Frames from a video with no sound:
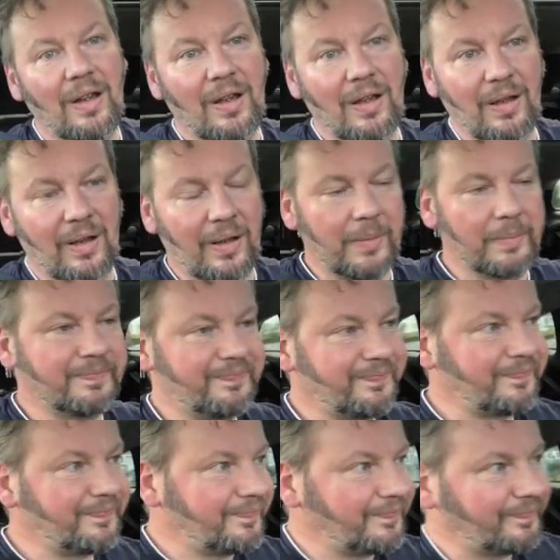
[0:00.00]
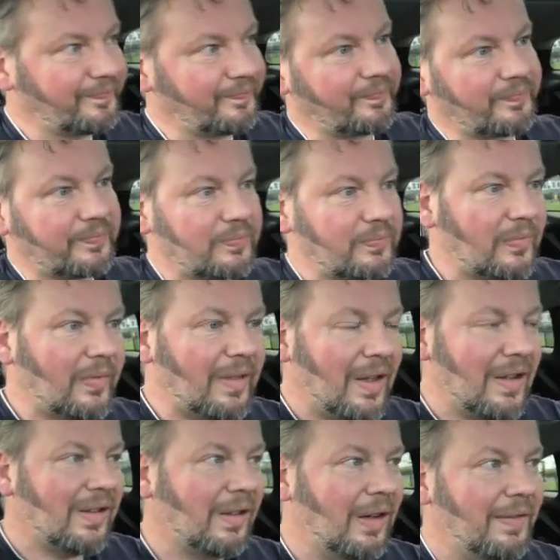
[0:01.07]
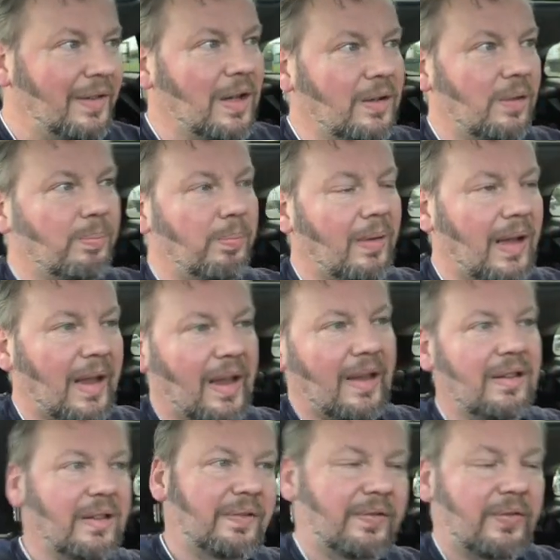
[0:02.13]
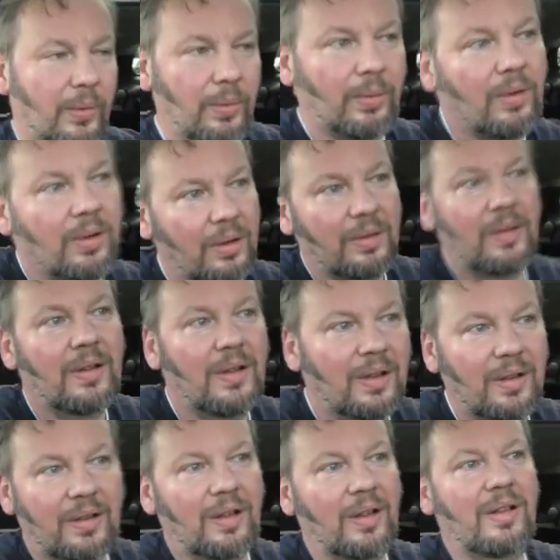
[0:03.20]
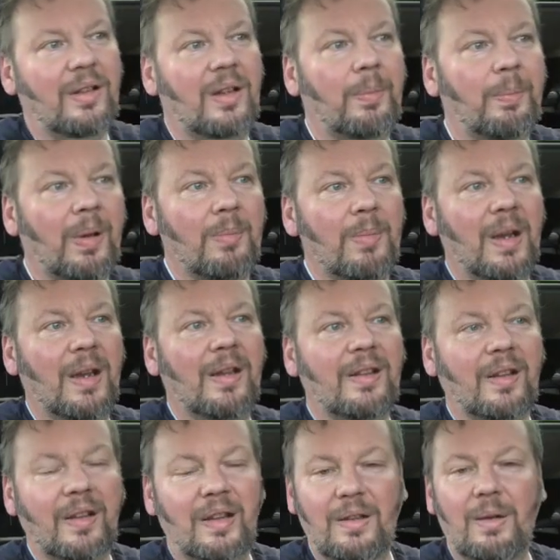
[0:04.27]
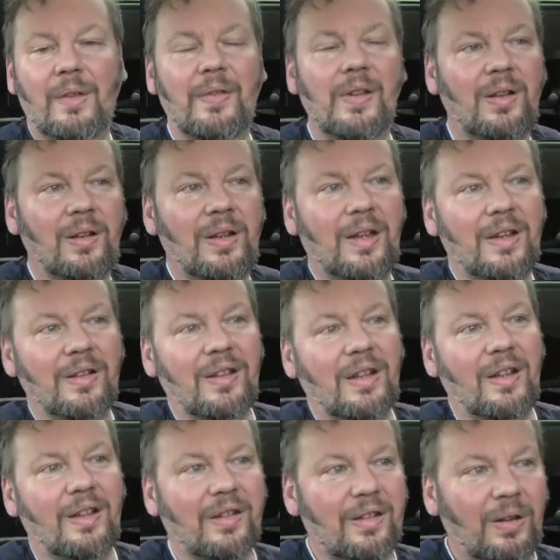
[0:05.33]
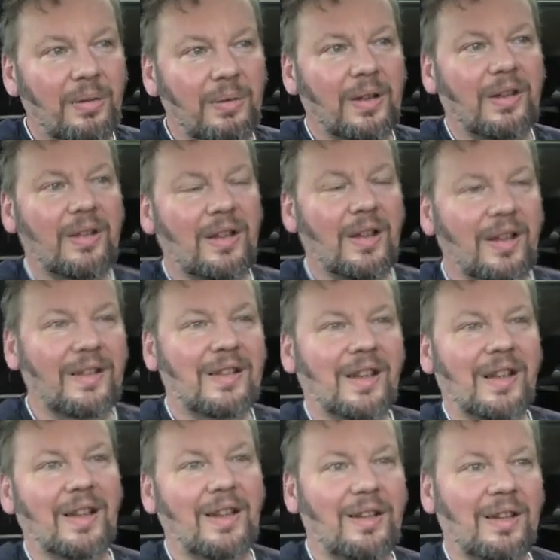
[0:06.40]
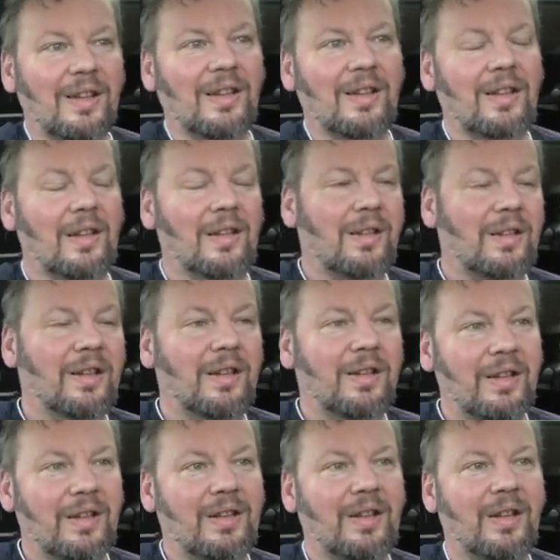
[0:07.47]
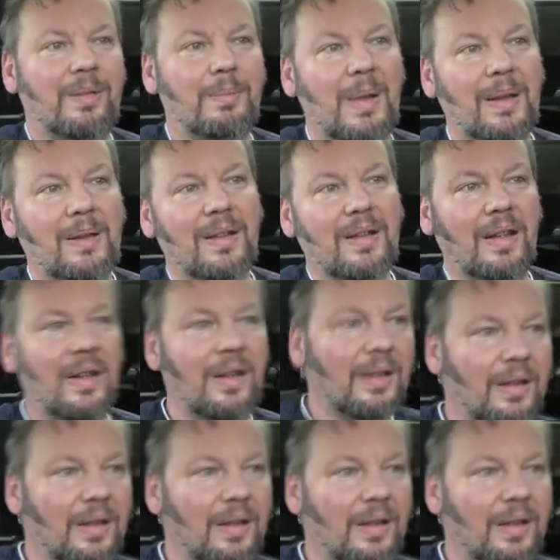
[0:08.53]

So I gave it a good blast for, I don't know, it's a couple of minutes I think you have, until you can see the solder starting to glisten slightly as it starts melting.